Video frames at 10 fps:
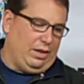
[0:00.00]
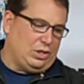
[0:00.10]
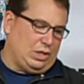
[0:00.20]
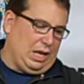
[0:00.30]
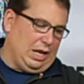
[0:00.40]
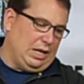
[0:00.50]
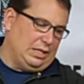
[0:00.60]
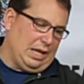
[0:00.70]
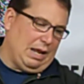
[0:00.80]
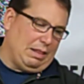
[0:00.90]
this
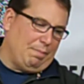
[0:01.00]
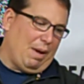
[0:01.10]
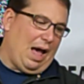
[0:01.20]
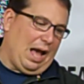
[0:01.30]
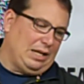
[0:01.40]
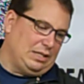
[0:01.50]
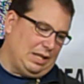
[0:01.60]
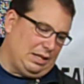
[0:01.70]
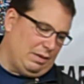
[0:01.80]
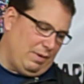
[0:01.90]
is a, the
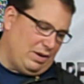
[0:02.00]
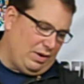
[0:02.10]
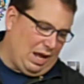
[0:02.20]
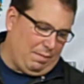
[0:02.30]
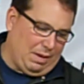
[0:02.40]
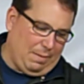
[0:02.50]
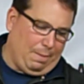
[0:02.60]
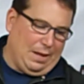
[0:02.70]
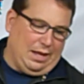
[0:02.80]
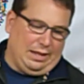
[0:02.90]
box that the radio came in.